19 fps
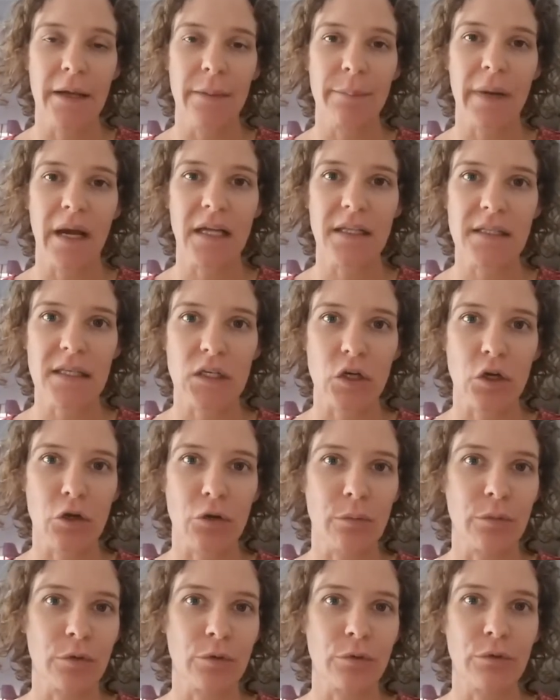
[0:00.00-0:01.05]
Barnes &
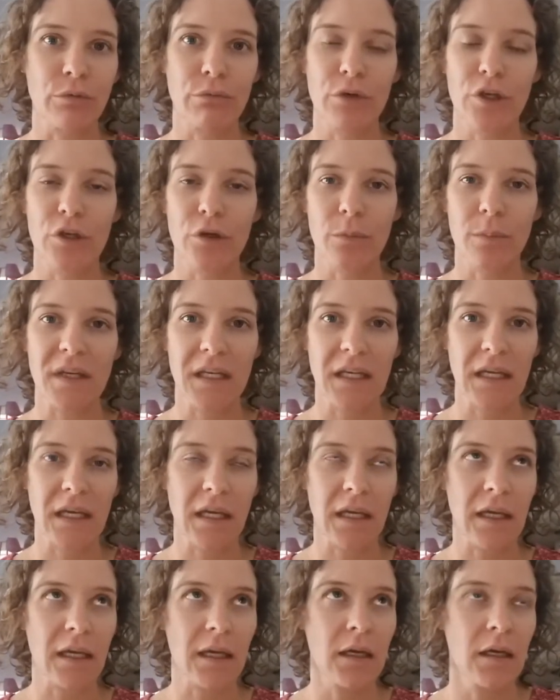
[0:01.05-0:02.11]
Noble,
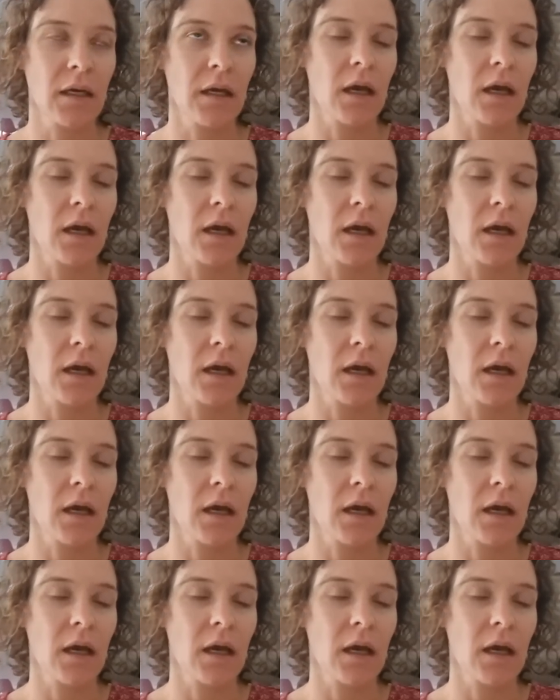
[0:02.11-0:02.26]
QVD,